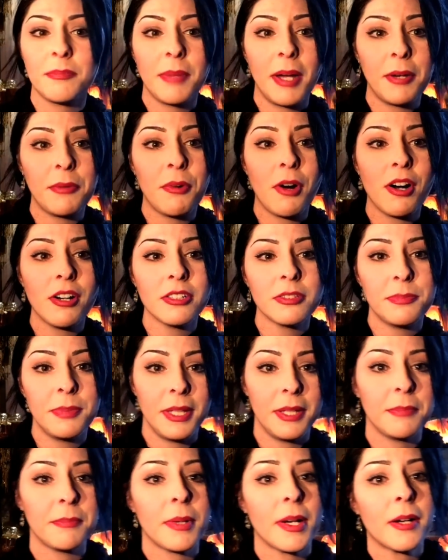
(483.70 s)
my walls
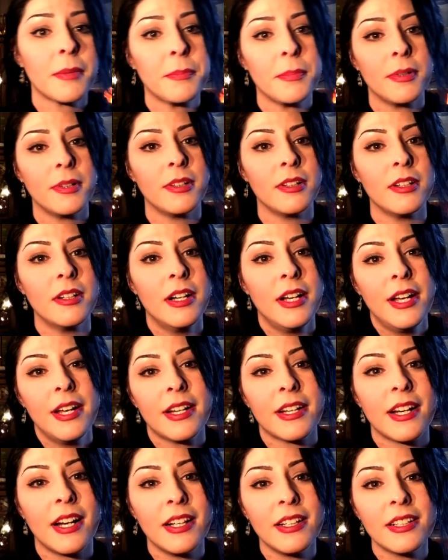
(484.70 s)
being purple,
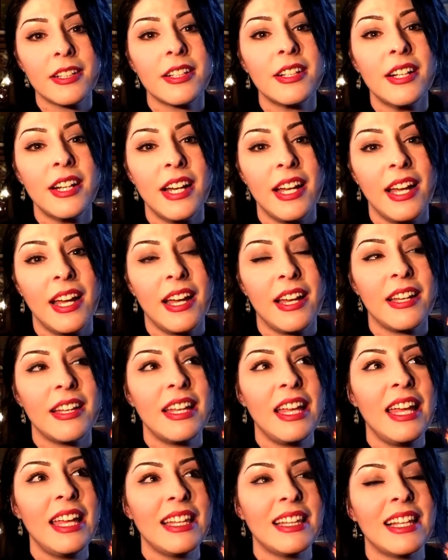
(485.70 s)
color,
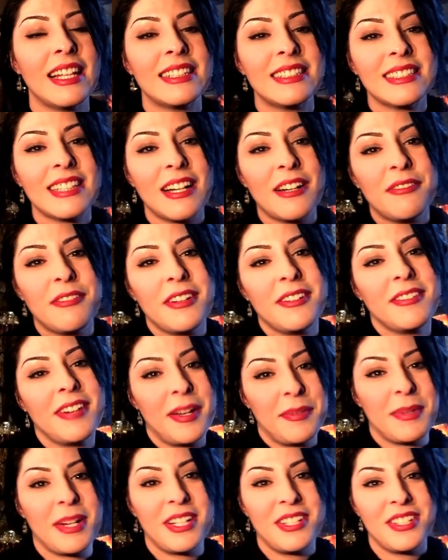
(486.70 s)
it lets off a
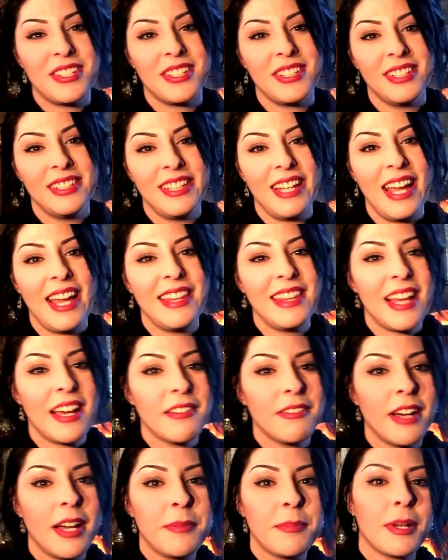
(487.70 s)
vibration, and
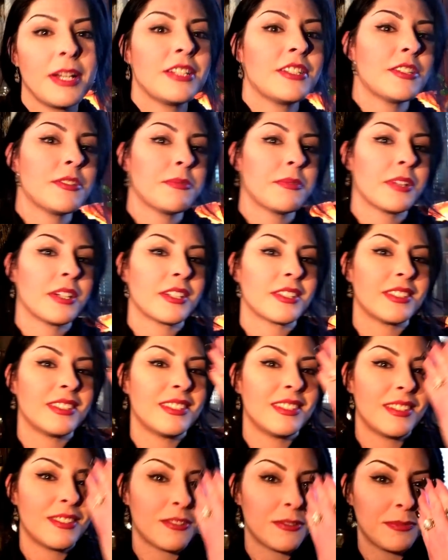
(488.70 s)
that vibration
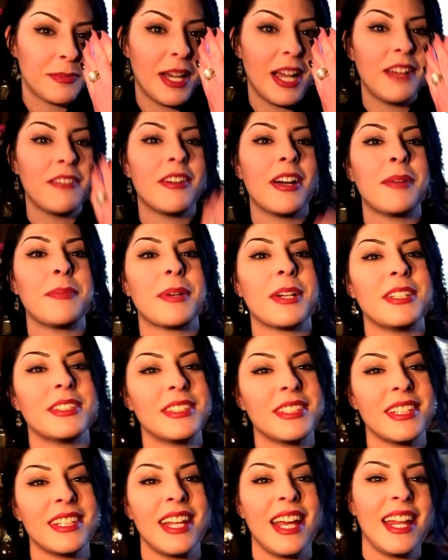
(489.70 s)
works through my
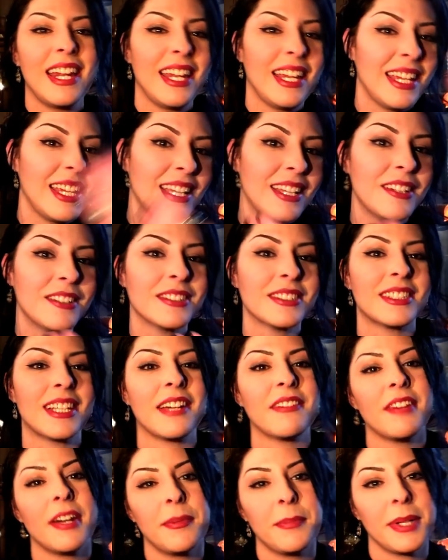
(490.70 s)
vibration and it heals
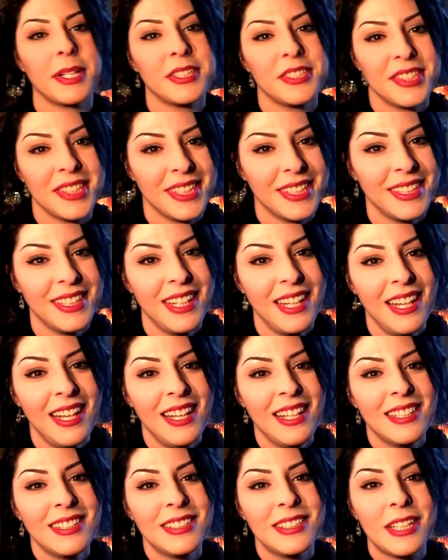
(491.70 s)
that vibration.
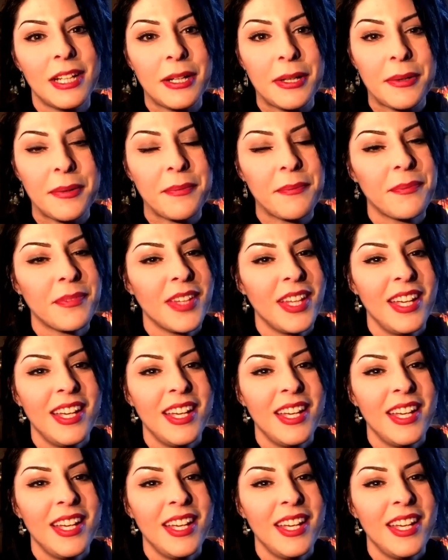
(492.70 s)
So